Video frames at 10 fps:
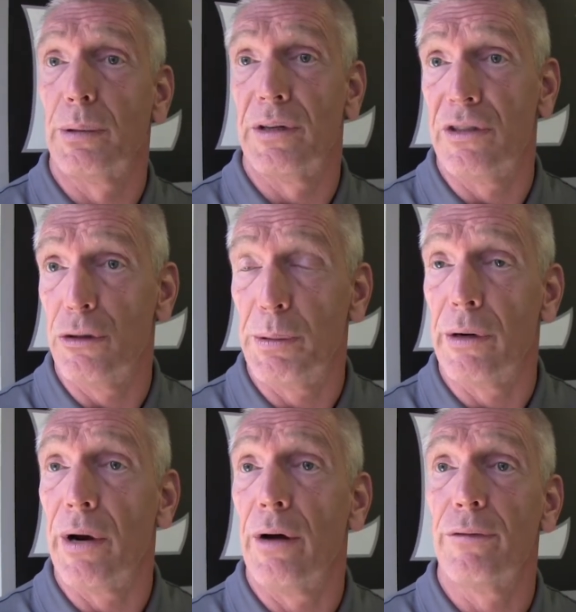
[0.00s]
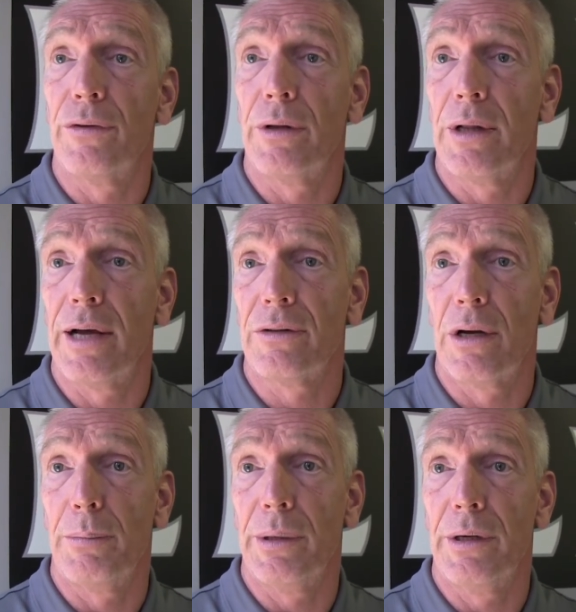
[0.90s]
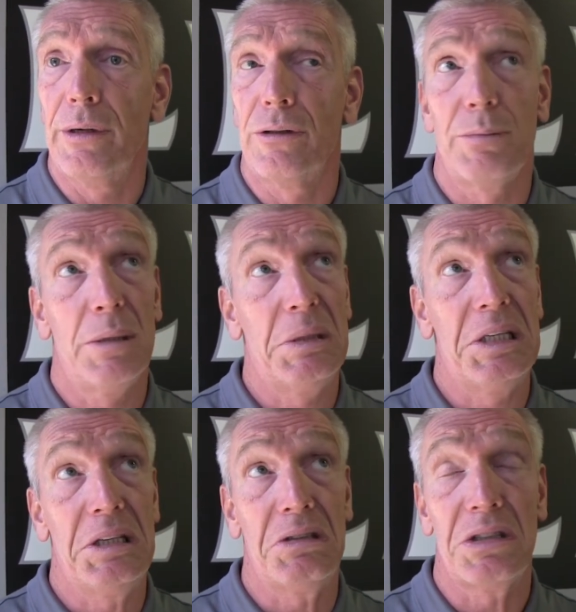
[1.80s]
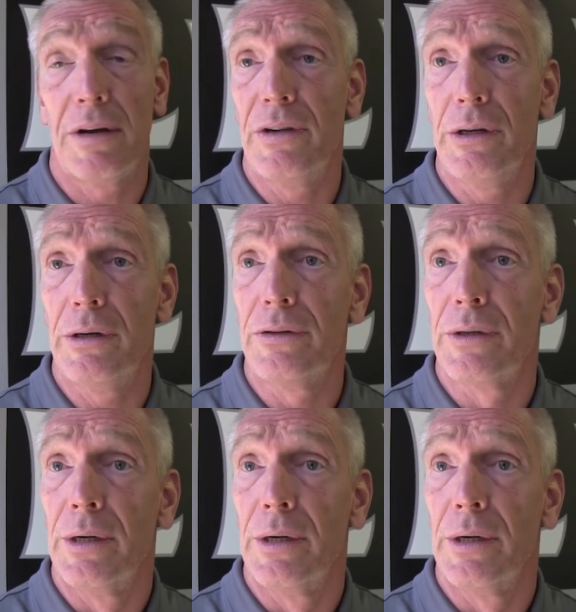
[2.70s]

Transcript: Plus, he's been around for the last couple of years, maybe 7 years,